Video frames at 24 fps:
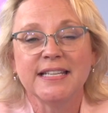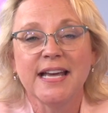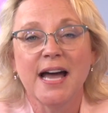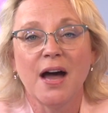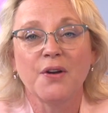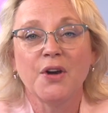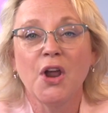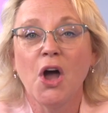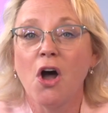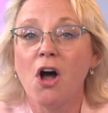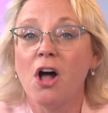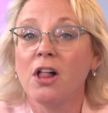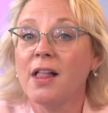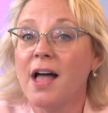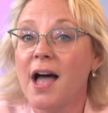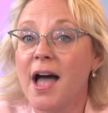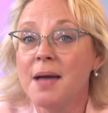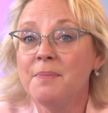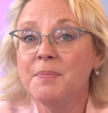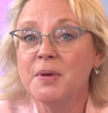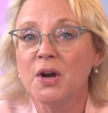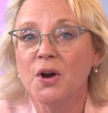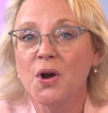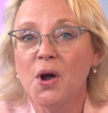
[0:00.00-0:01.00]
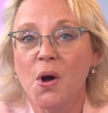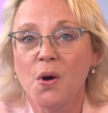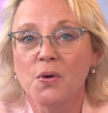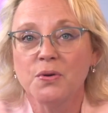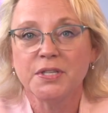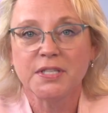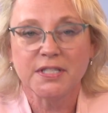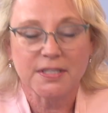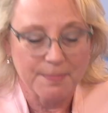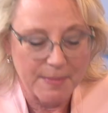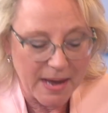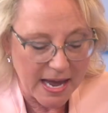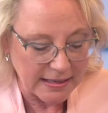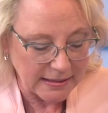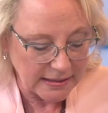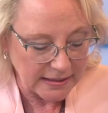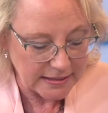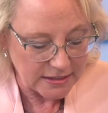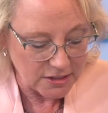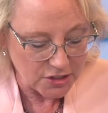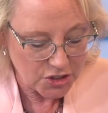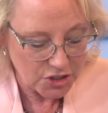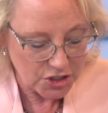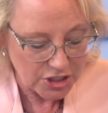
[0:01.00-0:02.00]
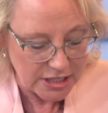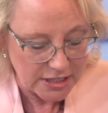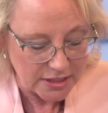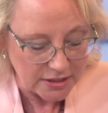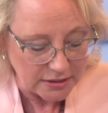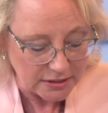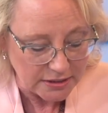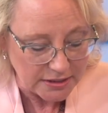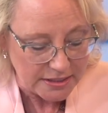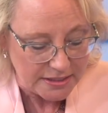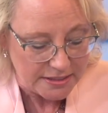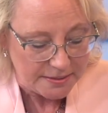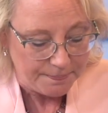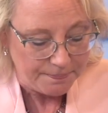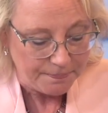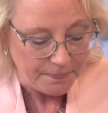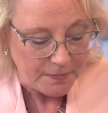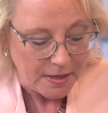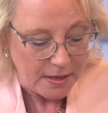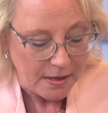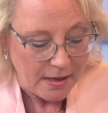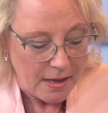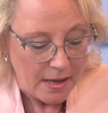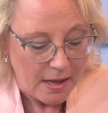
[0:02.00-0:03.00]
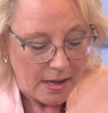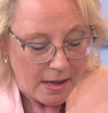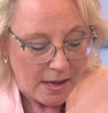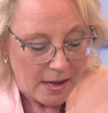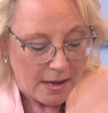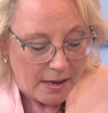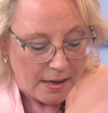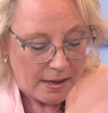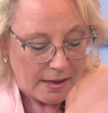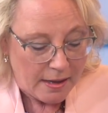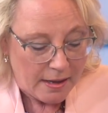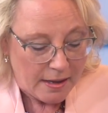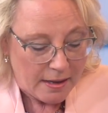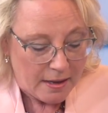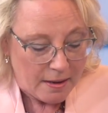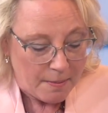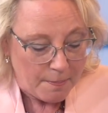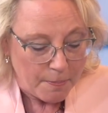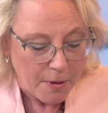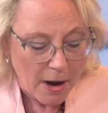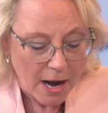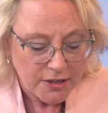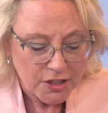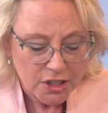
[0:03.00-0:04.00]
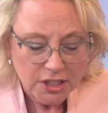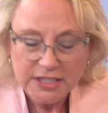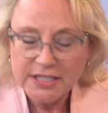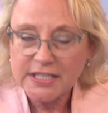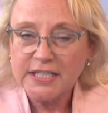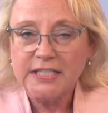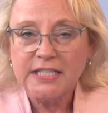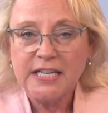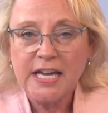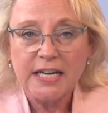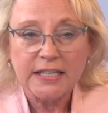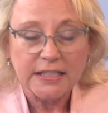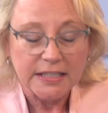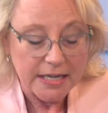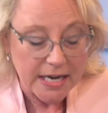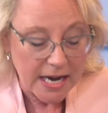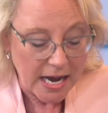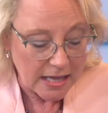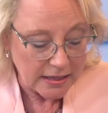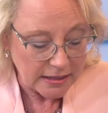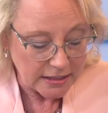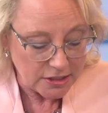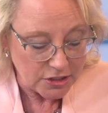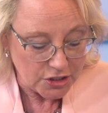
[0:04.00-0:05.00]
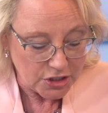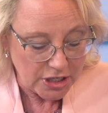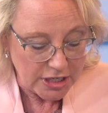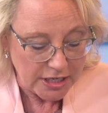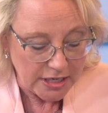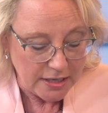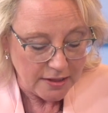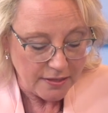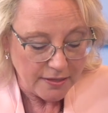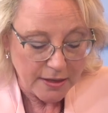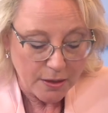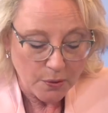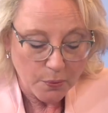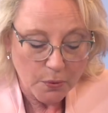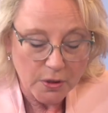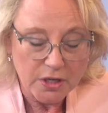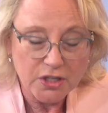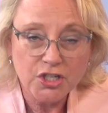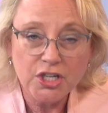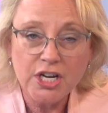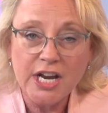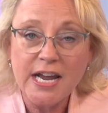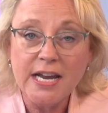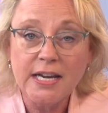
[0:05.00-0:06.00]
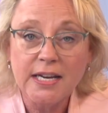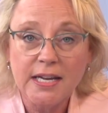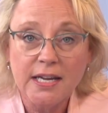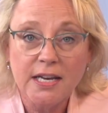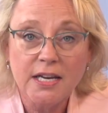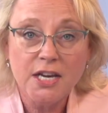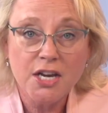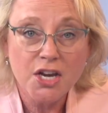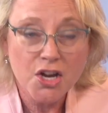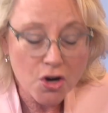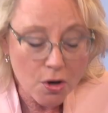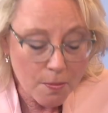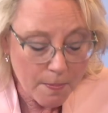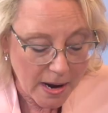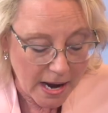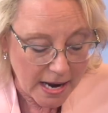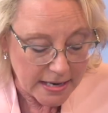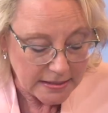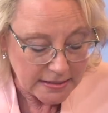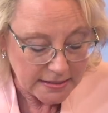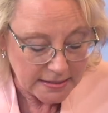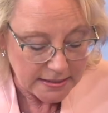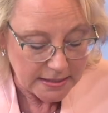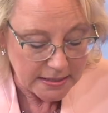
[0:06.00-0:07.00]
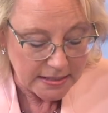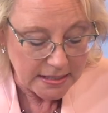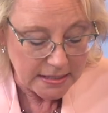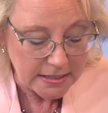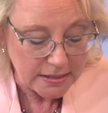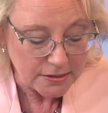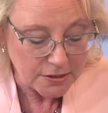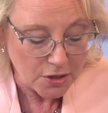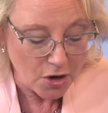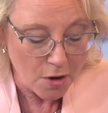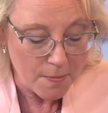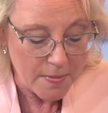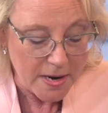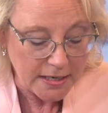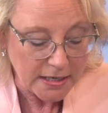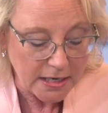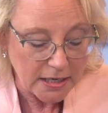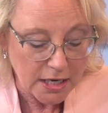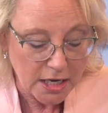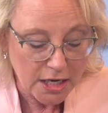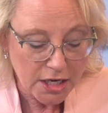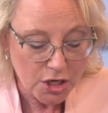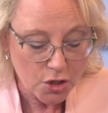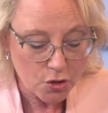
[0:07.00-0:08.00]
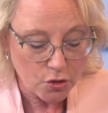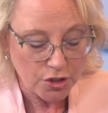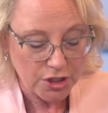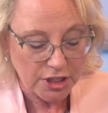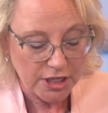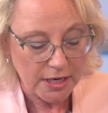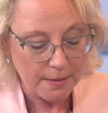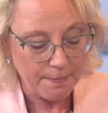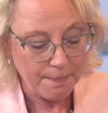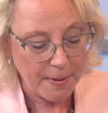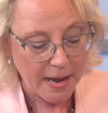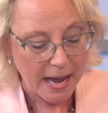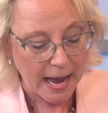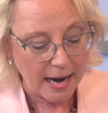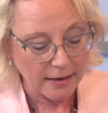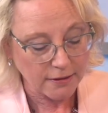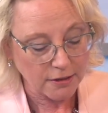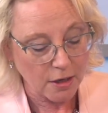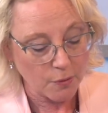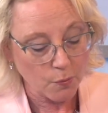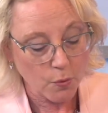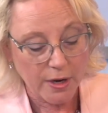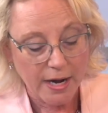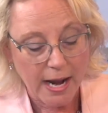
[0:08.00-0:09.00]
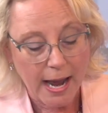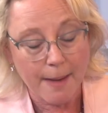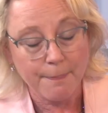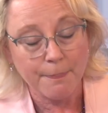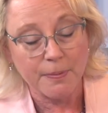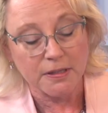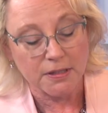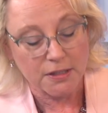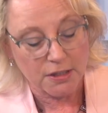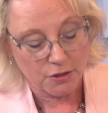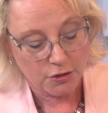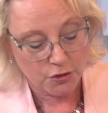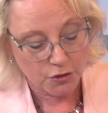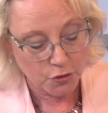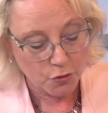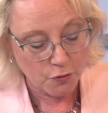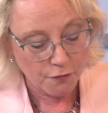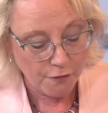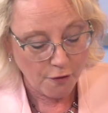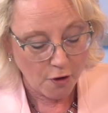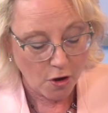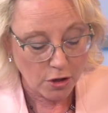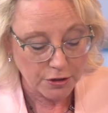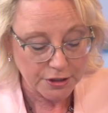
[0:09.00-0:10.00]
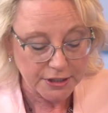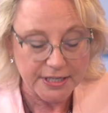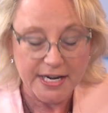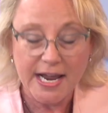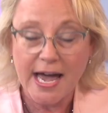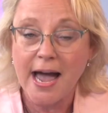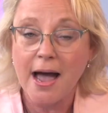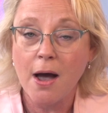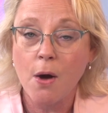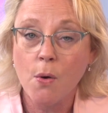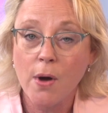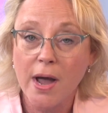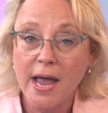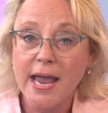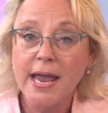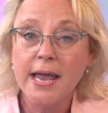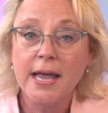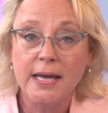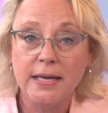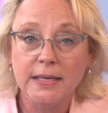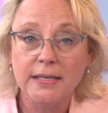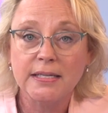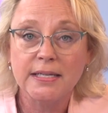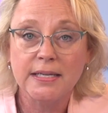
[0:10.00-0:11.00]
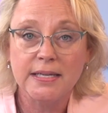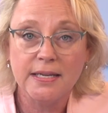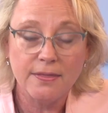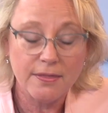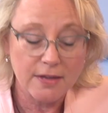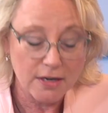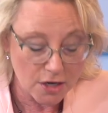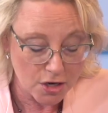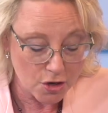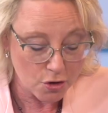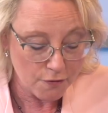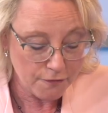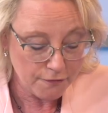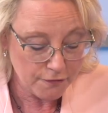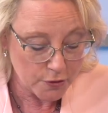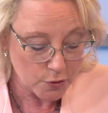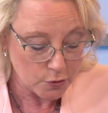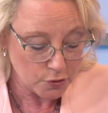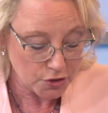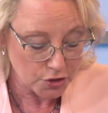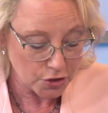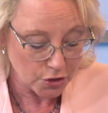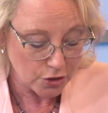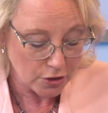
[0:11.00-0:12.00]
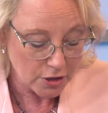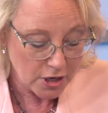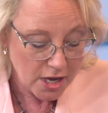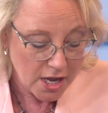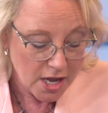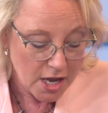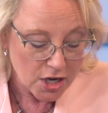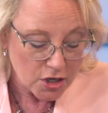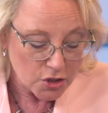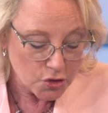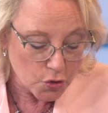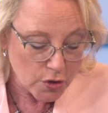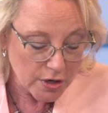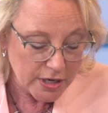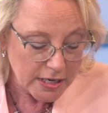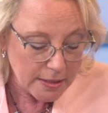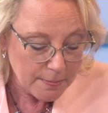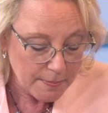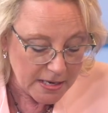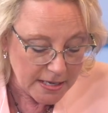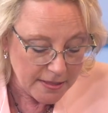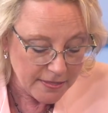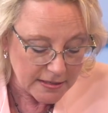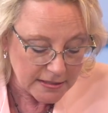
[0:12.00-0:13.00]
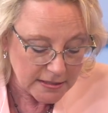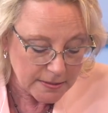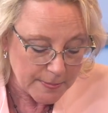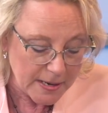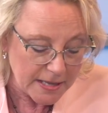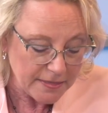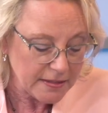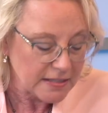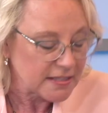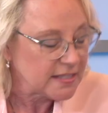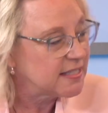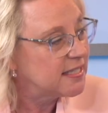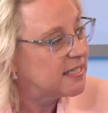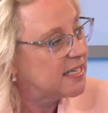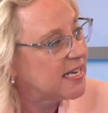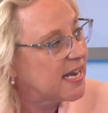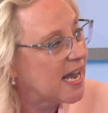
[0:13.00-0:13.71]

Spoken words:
Town Hall. I'm your host, Madeline Shields. Projects in technology that originate in nearby cities are making a huge impact on what happens in Sioux Falls now and in the near future. Joining me this month is City